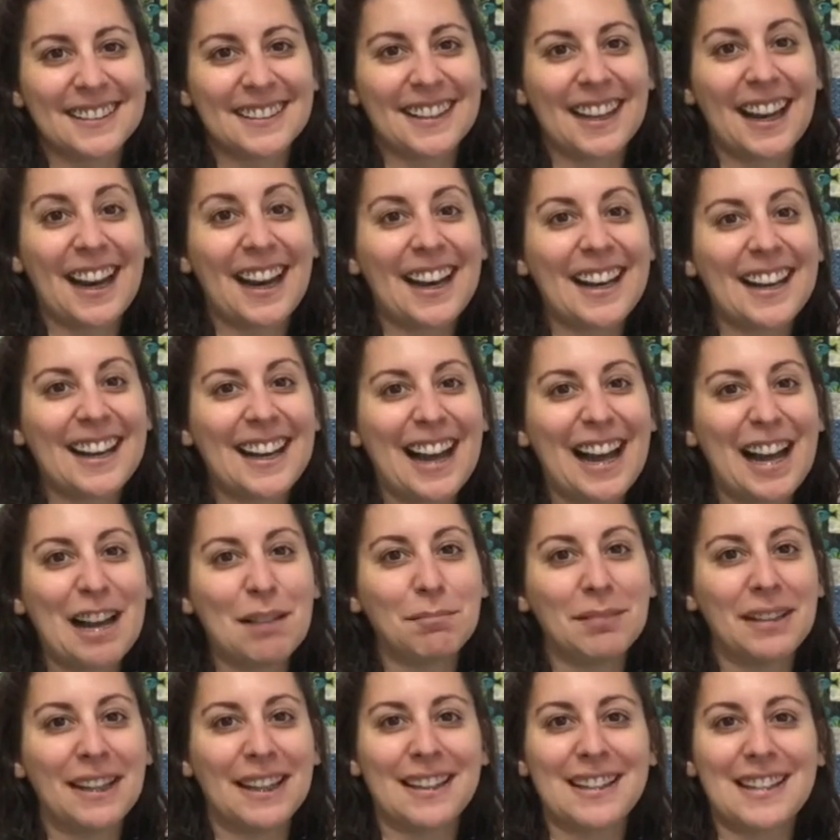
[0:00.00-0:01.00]
Hi,
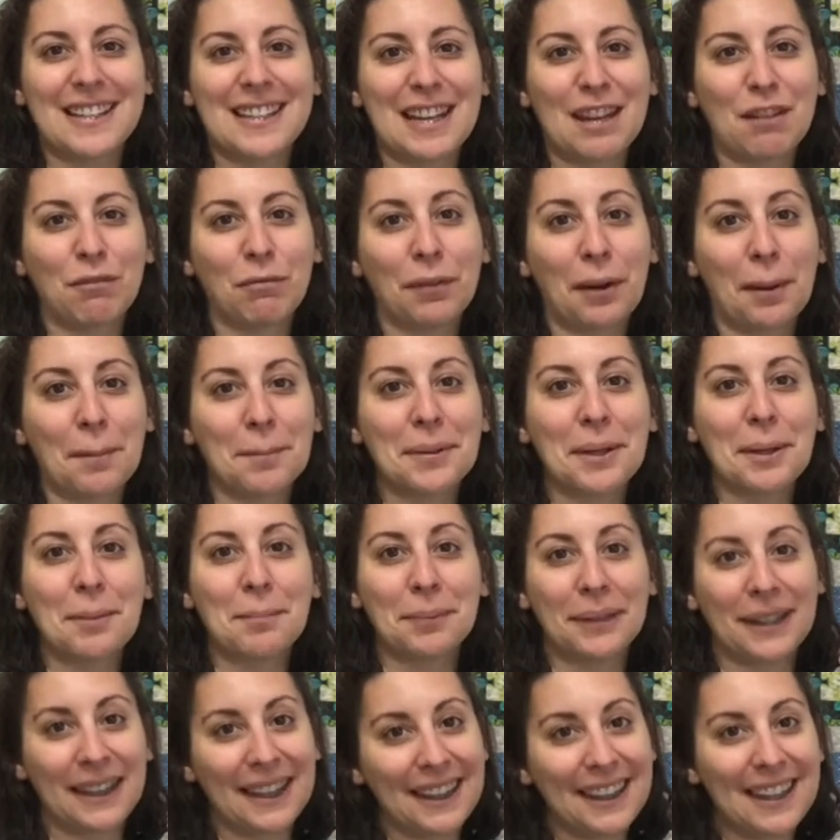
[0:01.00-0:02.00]
I'm Nancy from
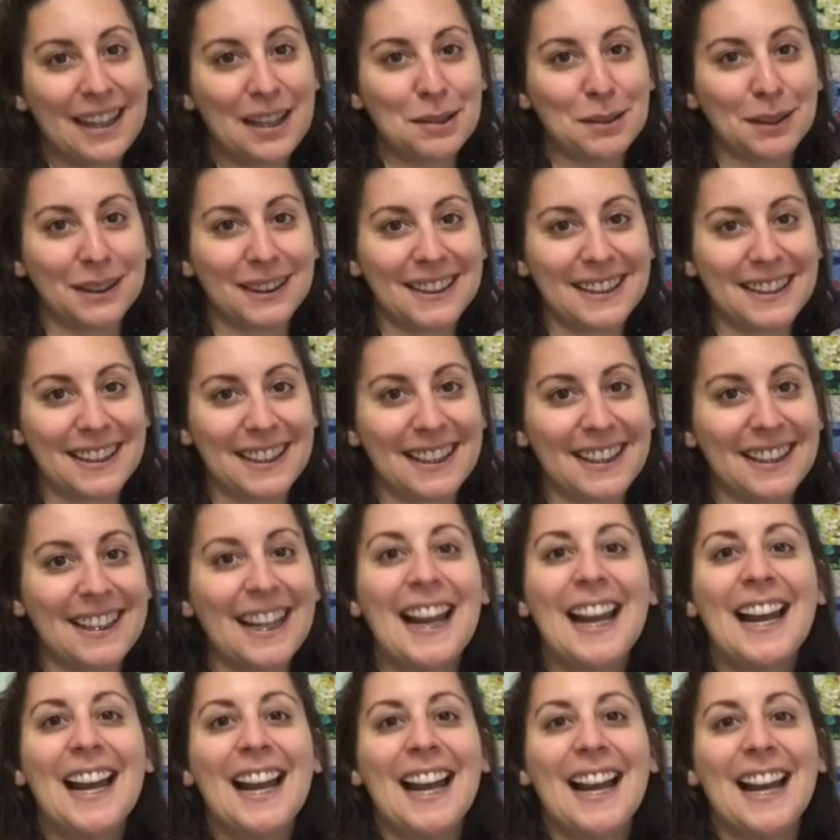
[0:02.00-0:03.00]
Completely Quilted,
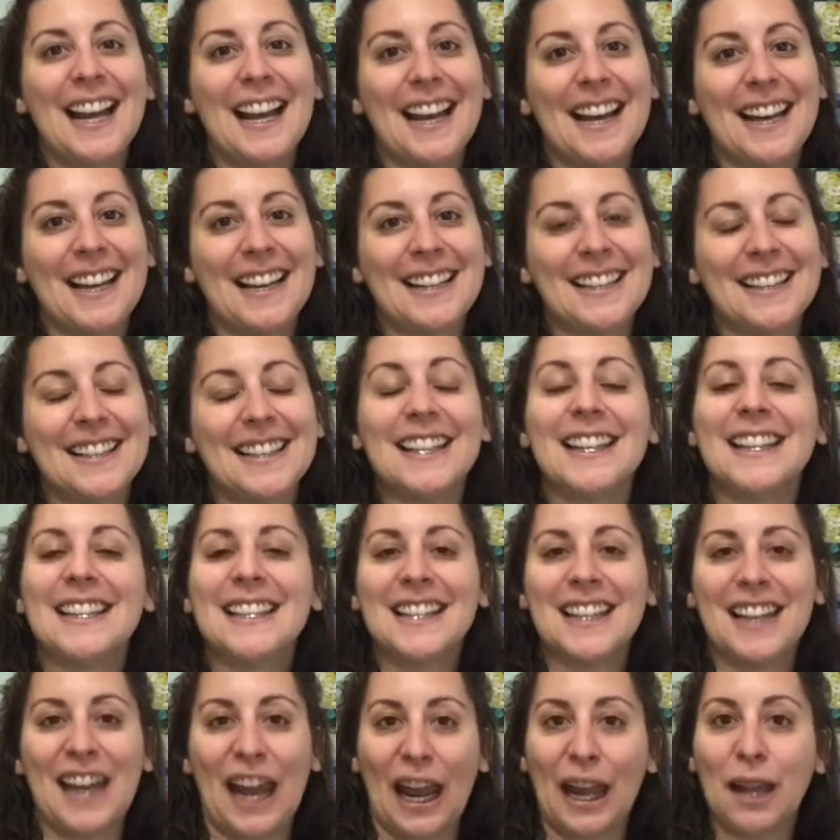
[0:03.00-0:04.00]
and
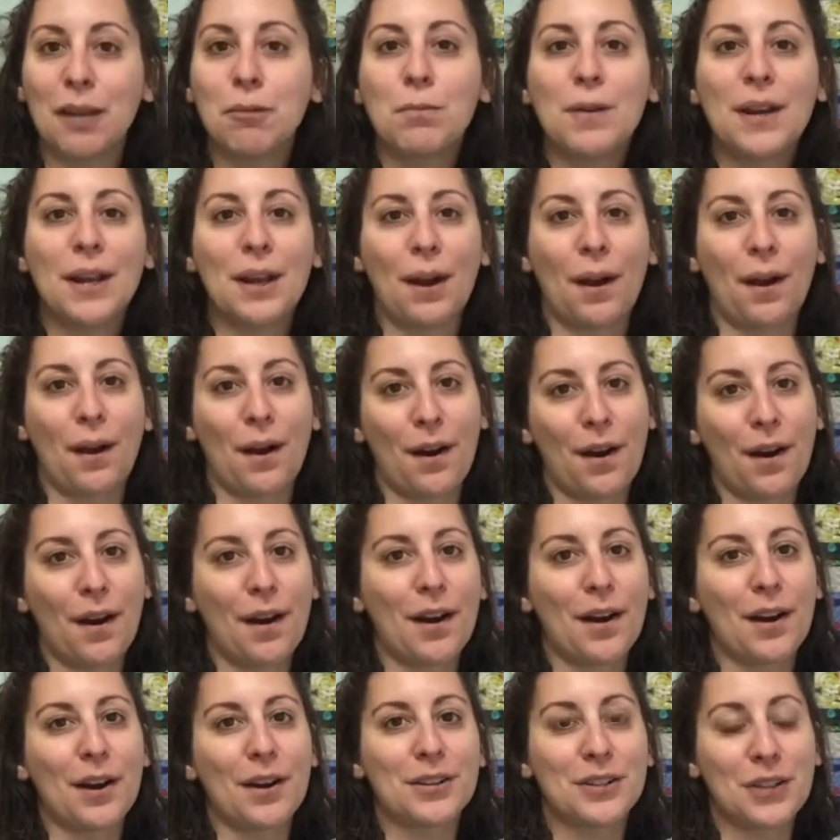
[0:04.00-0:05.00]
today we
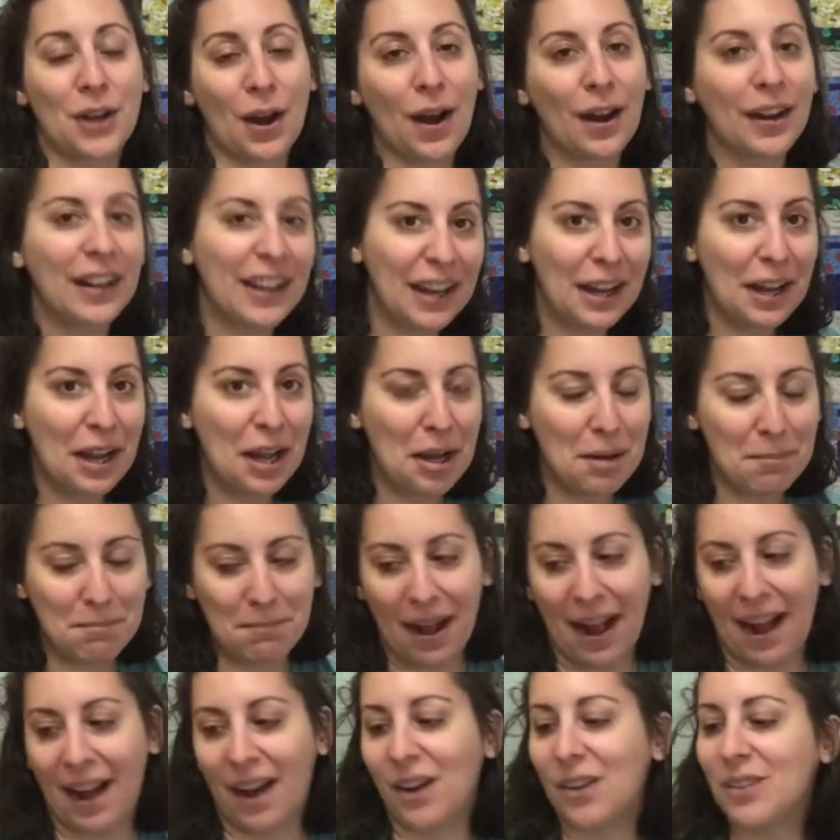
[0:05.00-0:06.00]
are talking
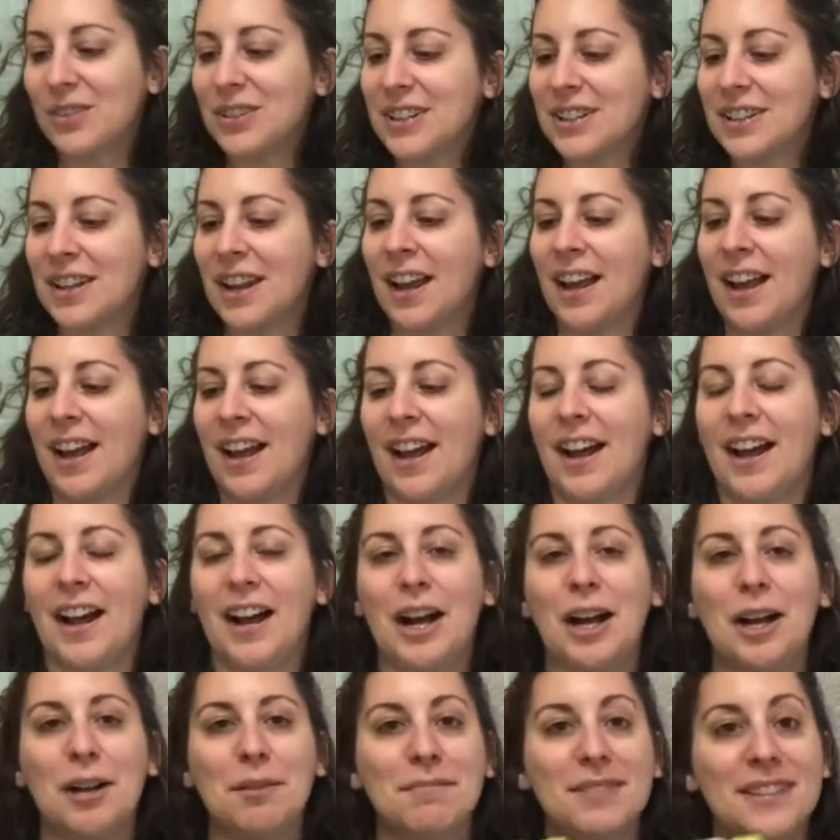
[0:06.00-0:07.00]
about
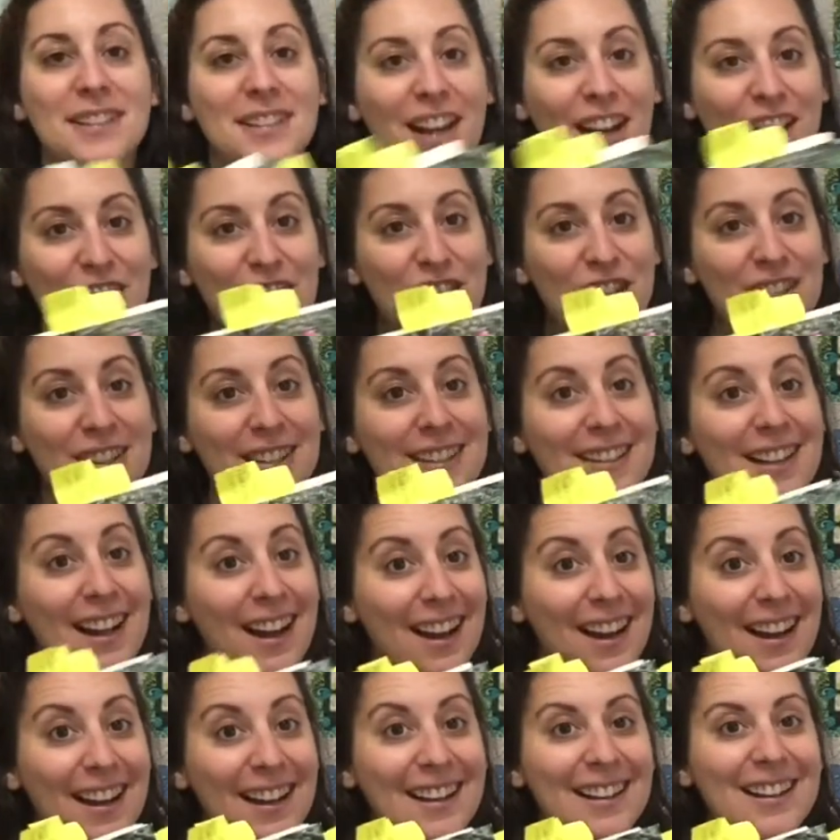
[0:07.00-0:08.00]
section
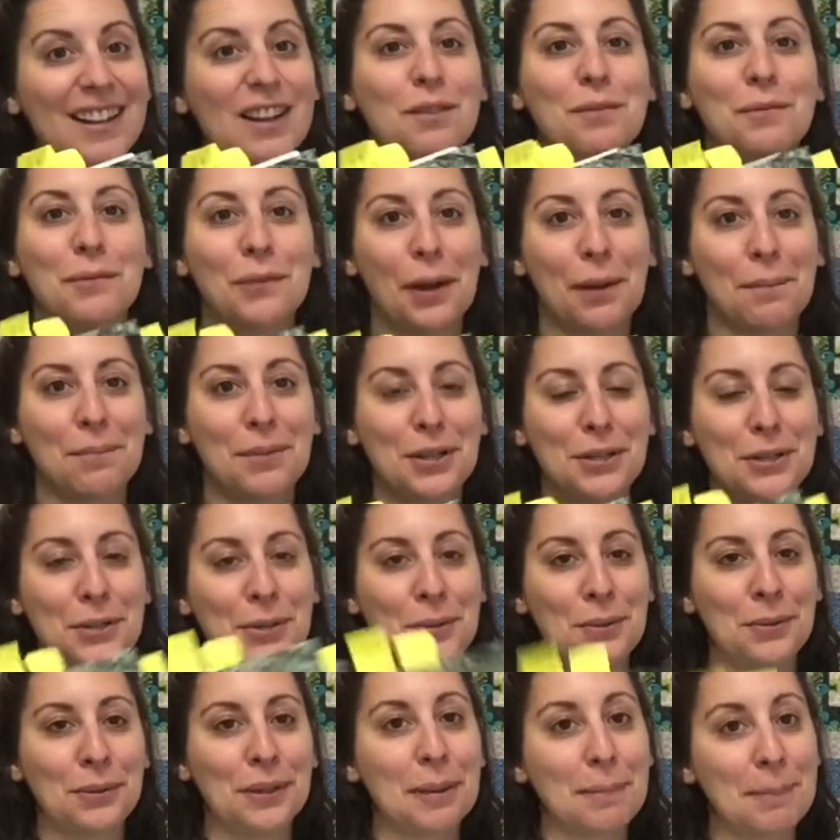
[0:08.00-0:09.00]
9 from the
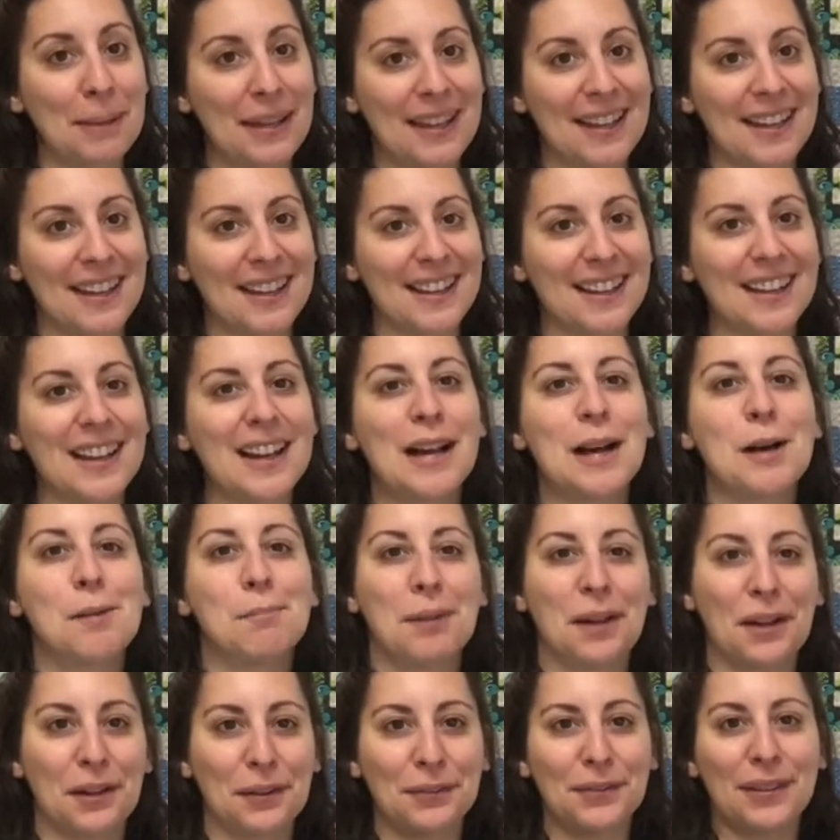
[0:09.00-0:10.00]
Tula Pink
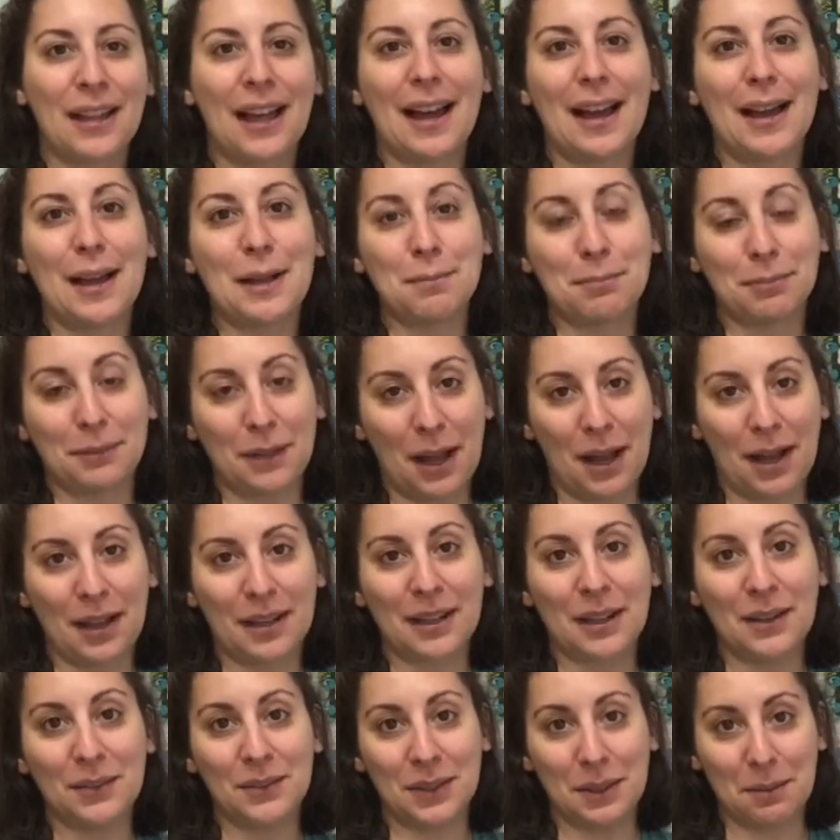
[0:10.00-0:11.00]
Butterfly Block
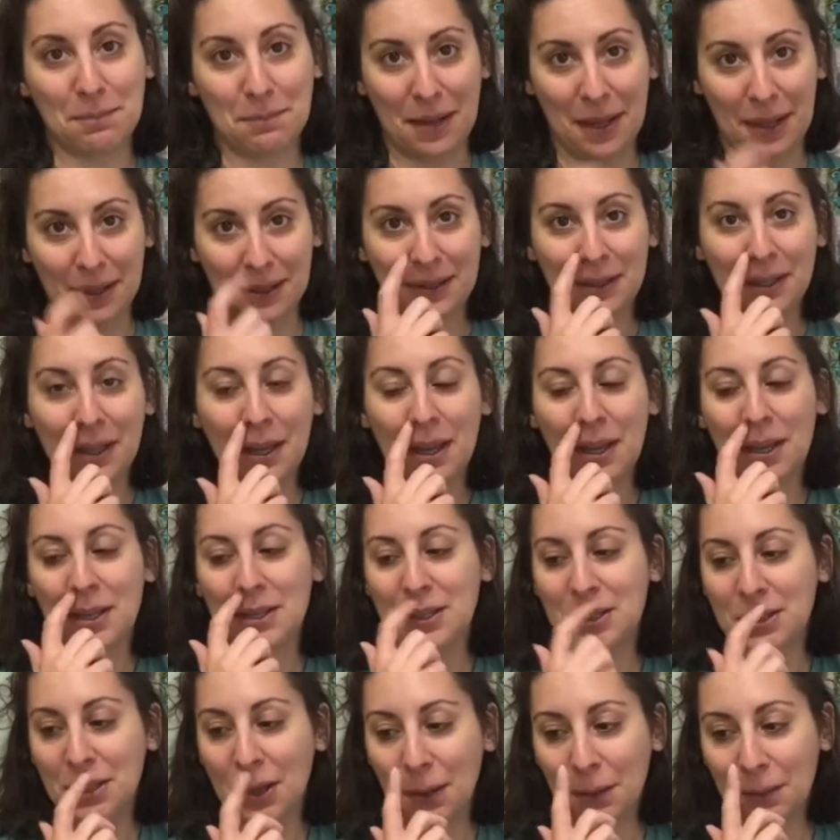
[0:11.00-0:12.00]
of the Month.
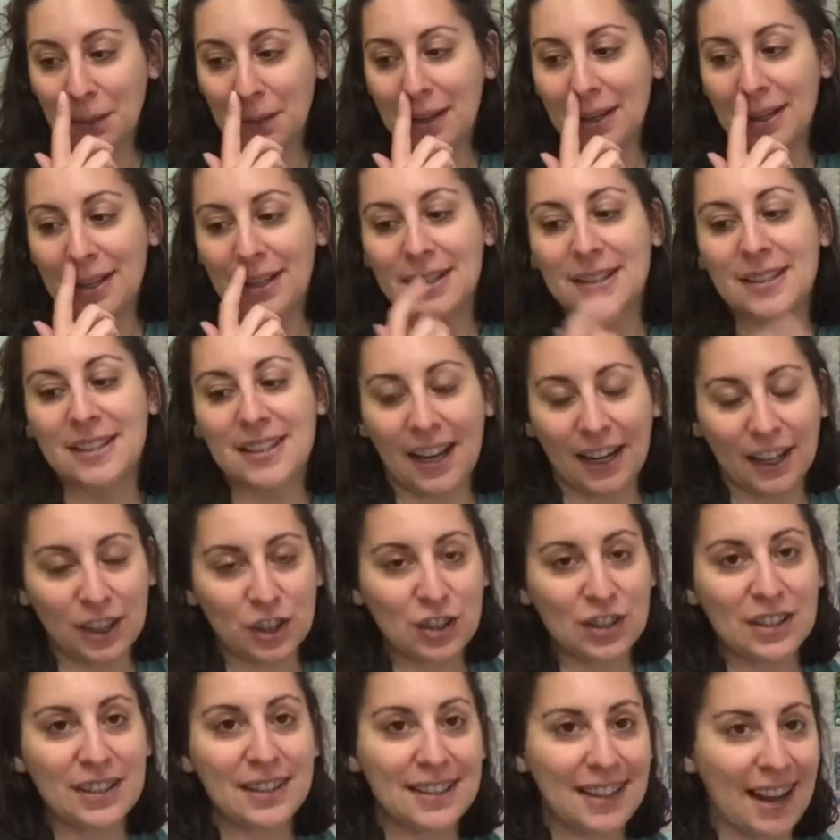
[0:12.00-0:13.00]
So
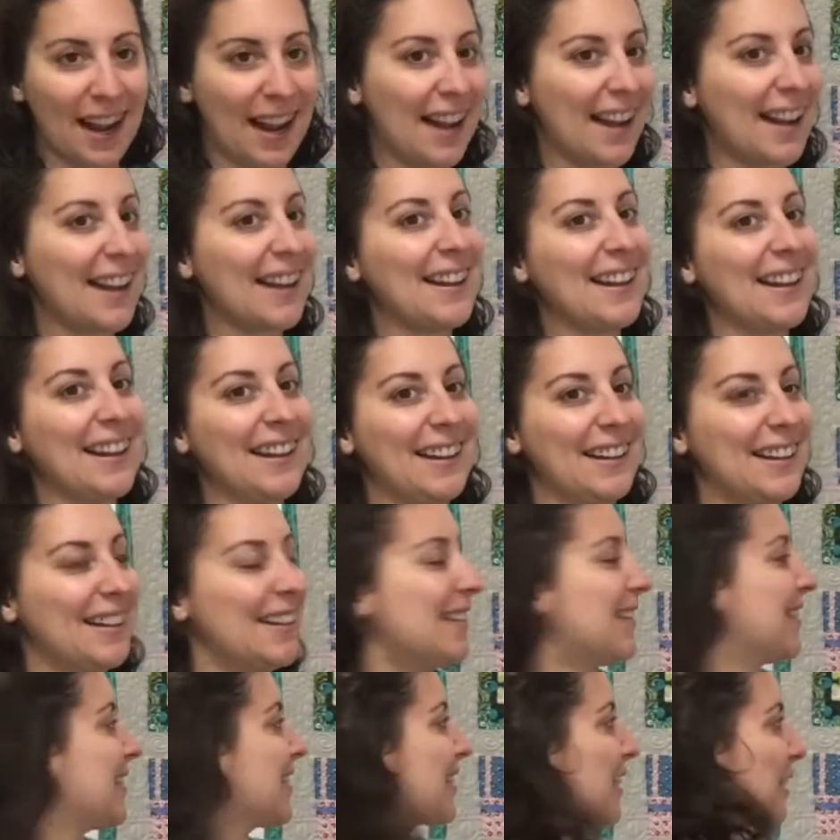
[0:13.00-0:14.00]
section 9
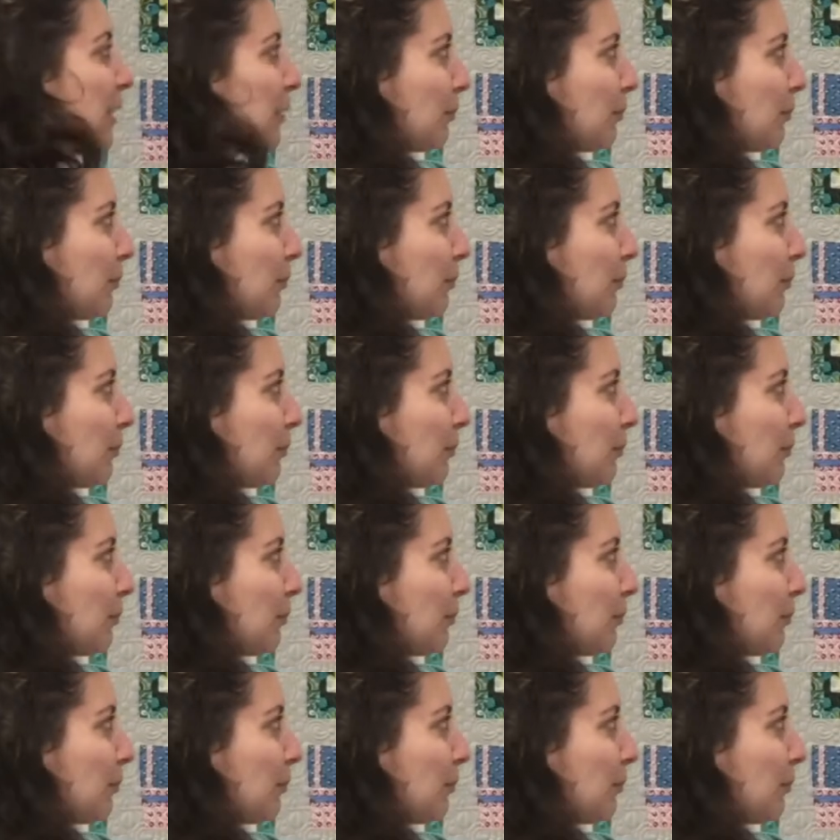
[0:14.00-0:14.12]
is